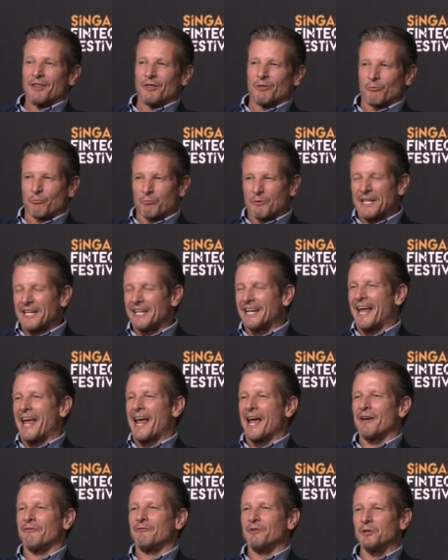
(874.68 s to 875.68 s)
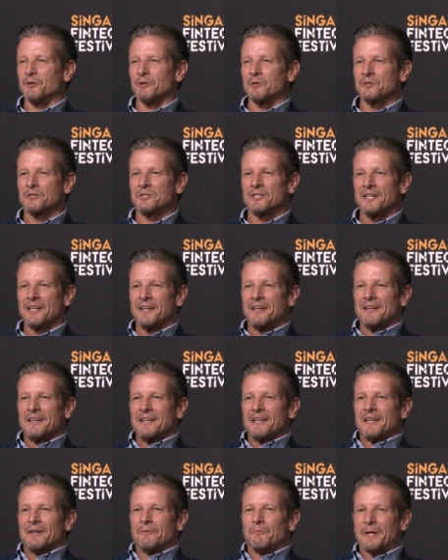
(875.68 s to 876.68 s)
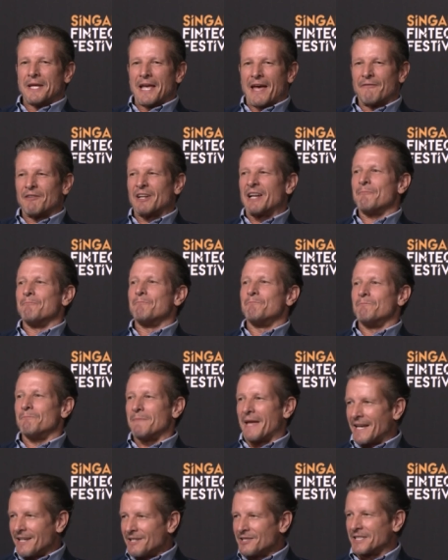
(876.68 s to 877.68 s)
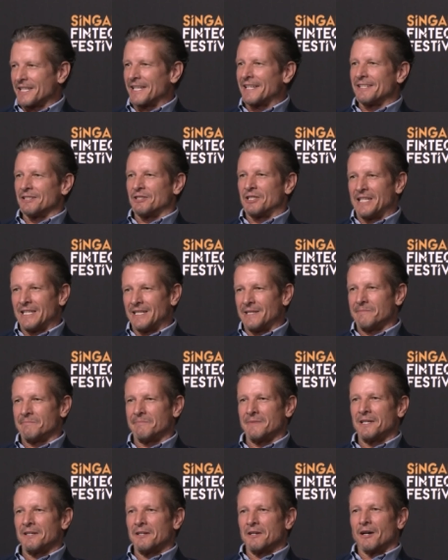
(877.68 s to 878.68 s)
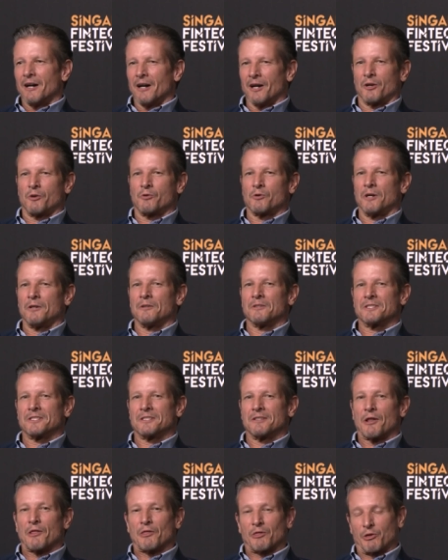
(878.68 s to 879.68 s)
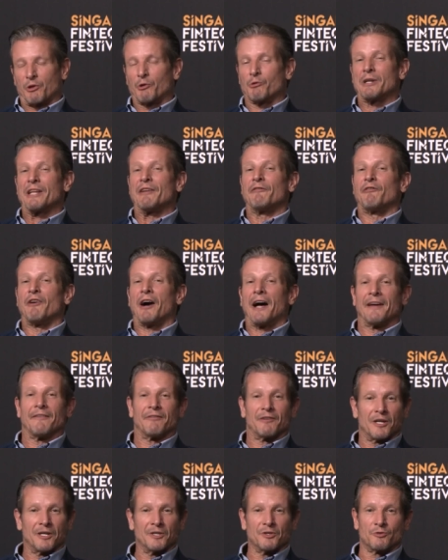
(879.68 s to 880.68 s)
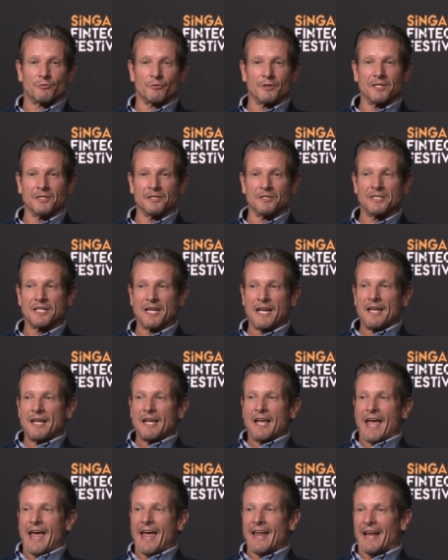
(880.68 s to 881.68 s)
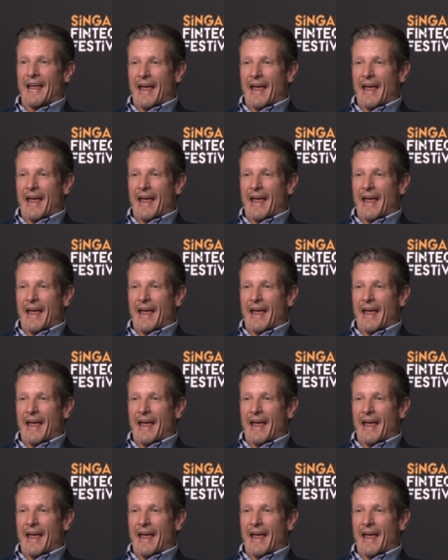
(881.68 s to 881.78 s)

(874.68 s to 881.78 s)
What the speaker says: 3.5 years. We have an amazing team across 35 countries, and